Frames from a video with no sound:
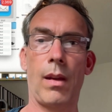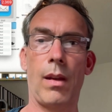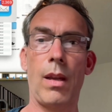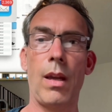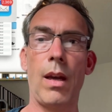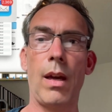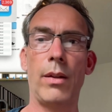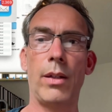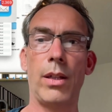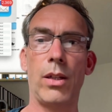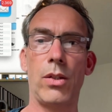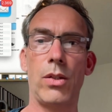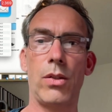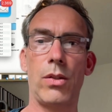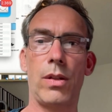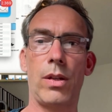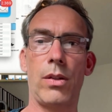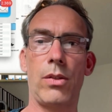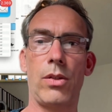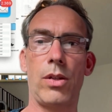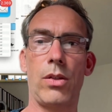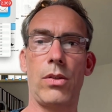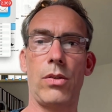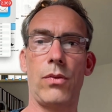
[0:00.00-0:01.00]
Yeah,
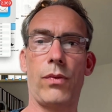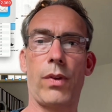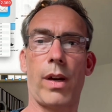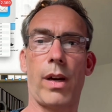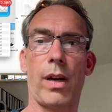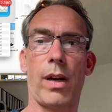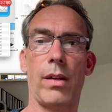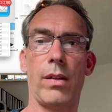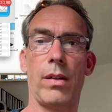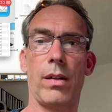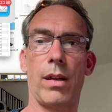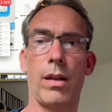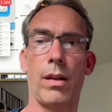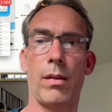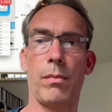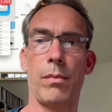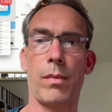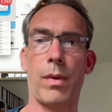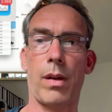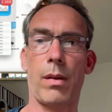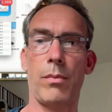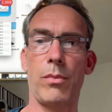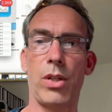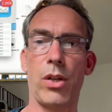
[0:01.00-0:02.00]
this is fine.
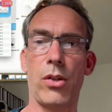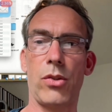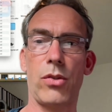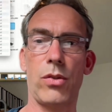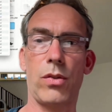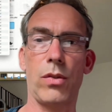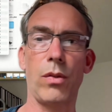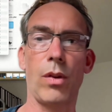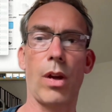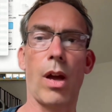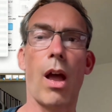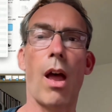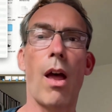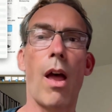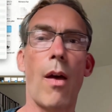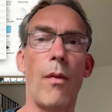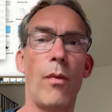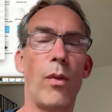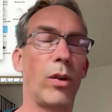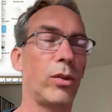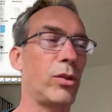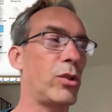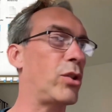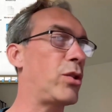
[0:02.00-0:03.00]
I'm just
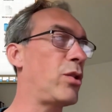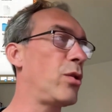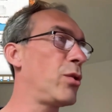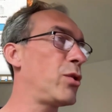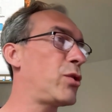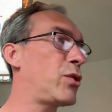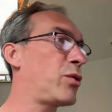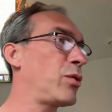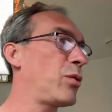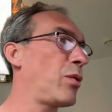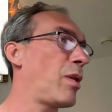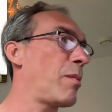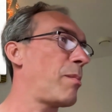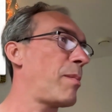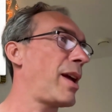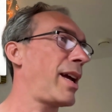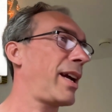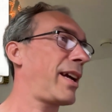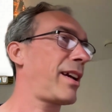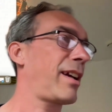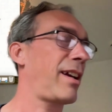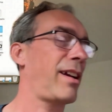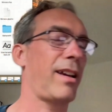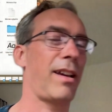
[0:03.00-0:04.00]
not as used to a
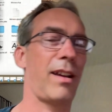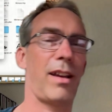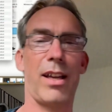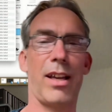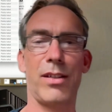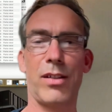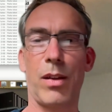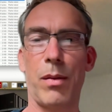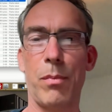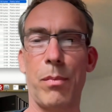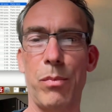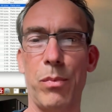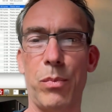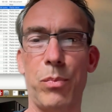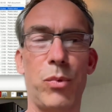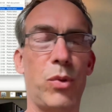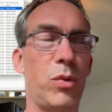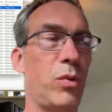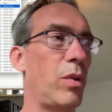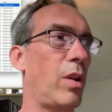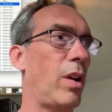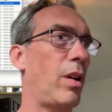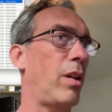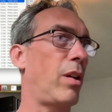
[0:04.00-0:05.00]
Mac as I'm
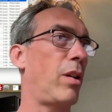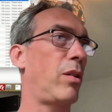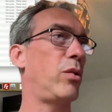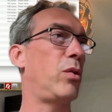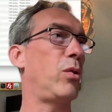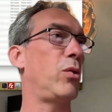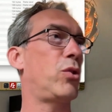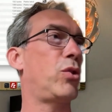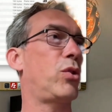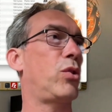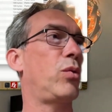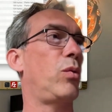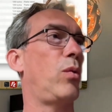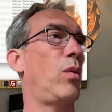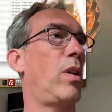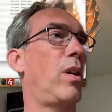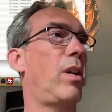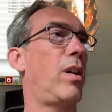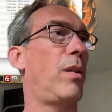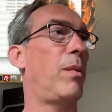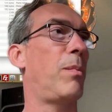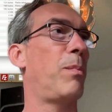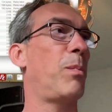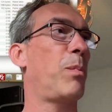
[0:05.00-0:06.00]
used to
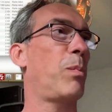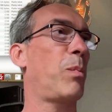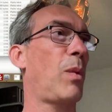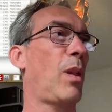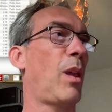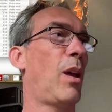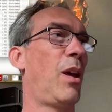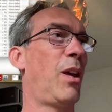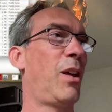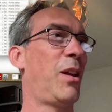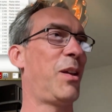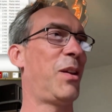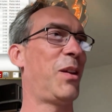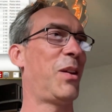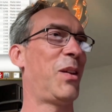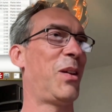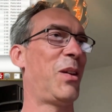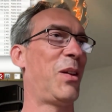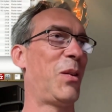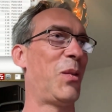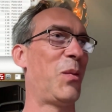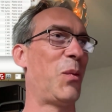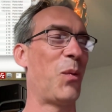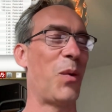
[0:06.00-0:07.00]
a
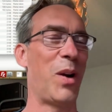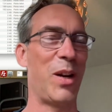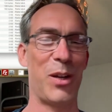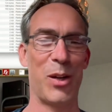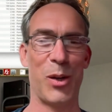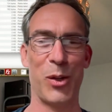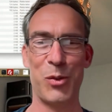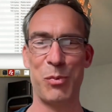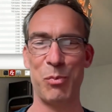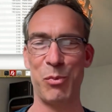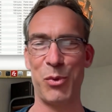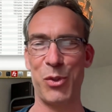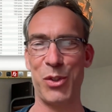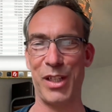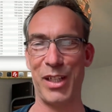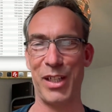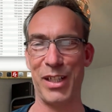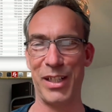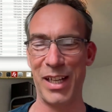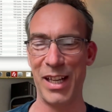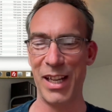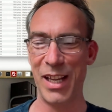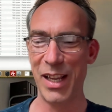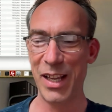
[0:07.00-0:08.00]
Windows
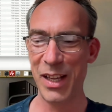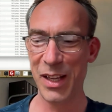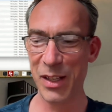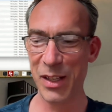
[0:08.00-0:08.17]
machine.